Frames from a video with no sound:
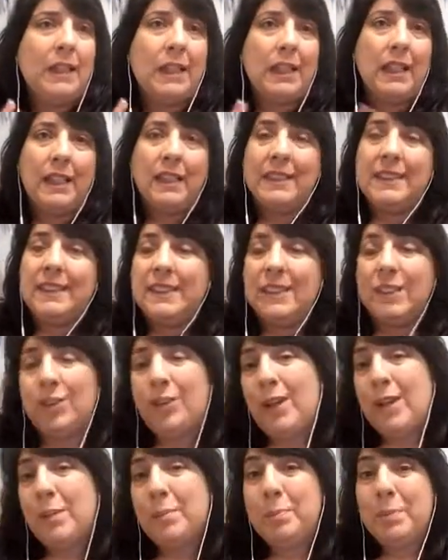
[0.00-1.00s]
instant
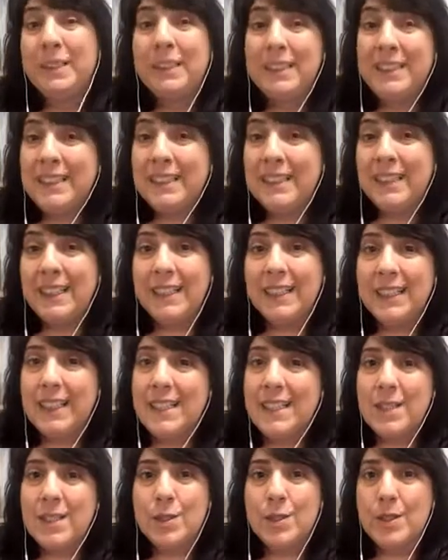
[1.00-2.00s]
credibility, I
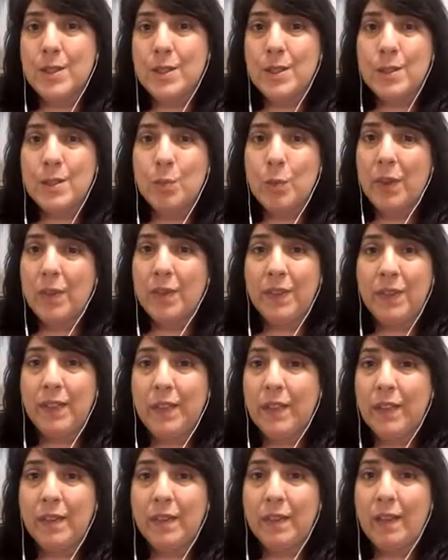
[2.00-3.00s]
guess, is one
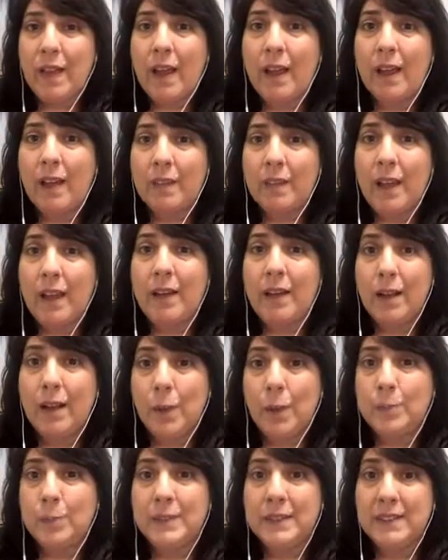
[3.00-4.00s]
thing that it
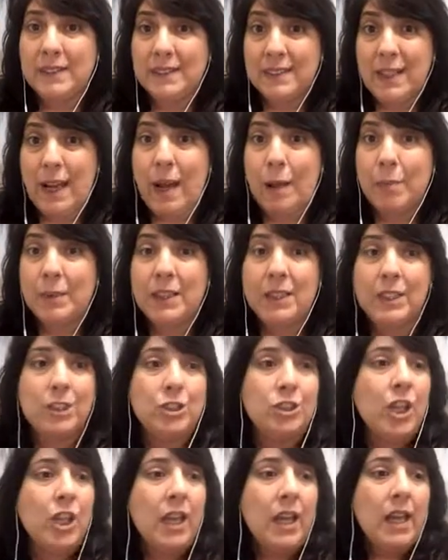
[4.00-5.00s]
helps
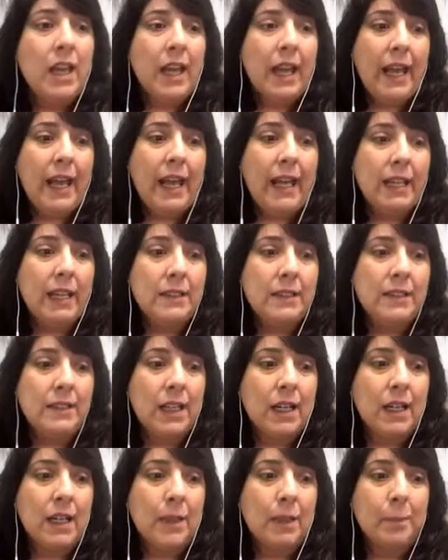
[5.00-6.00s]
establish. And
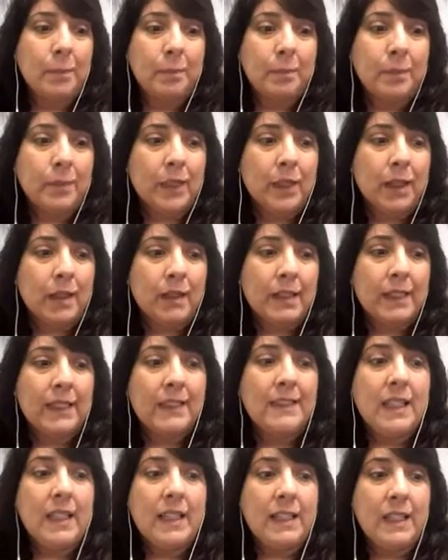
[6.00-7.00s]
like I
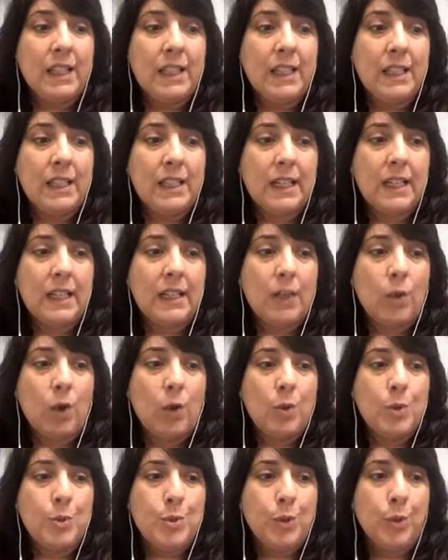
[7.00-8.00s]
said, it
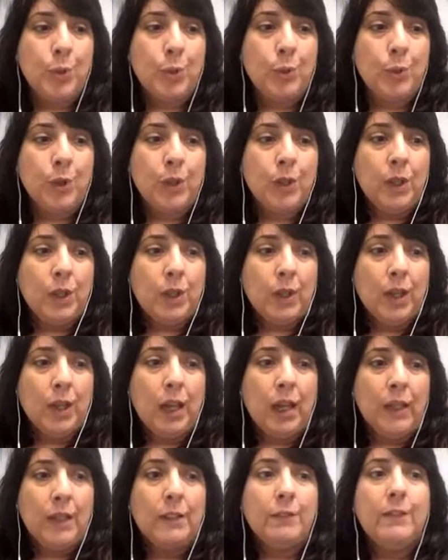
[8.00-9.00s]
also
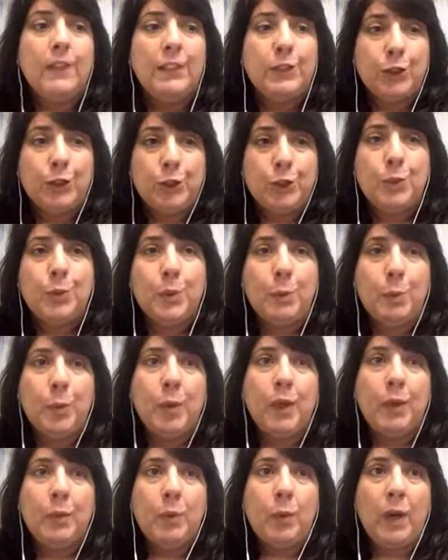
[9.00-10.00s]
elevates you to a
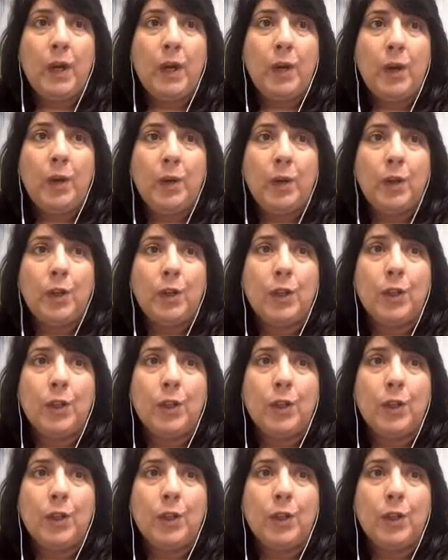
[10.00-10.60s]
point where